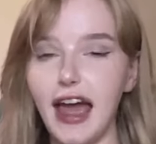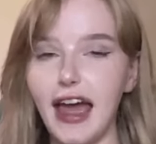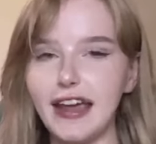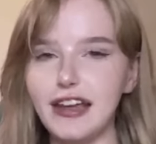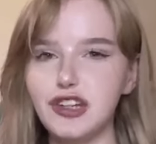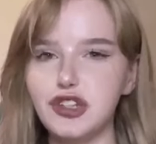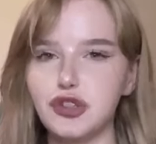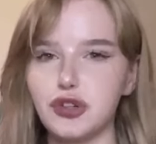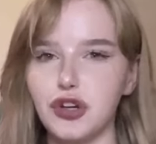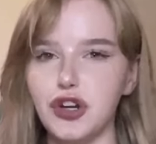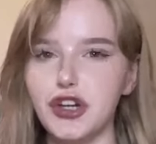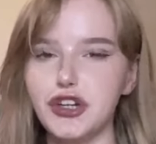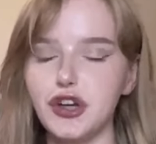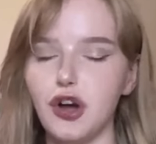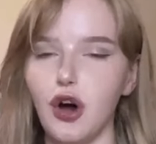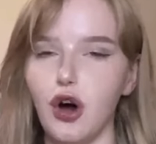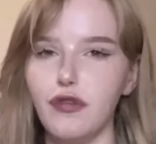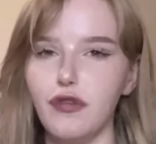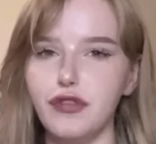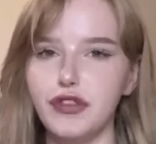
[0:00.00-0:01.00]
hatred
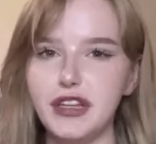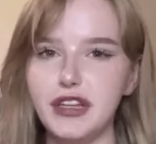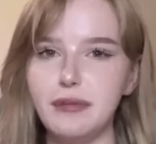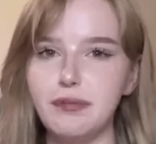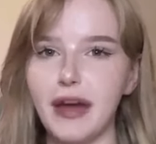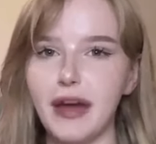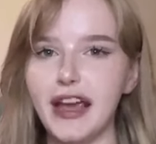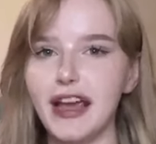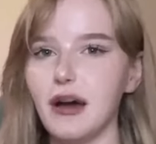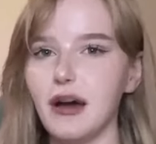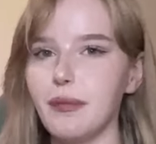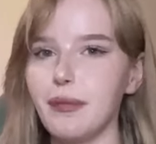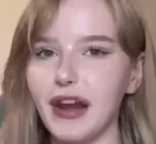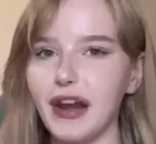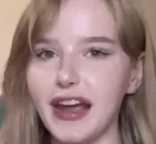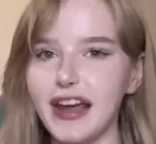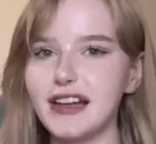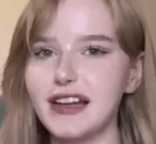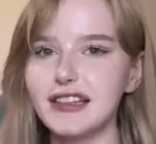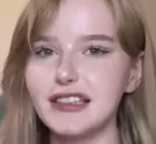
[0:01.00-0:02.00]
of the beta
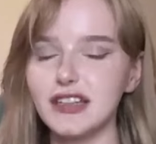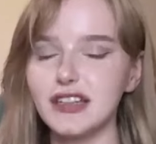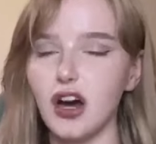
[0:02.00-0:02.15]
players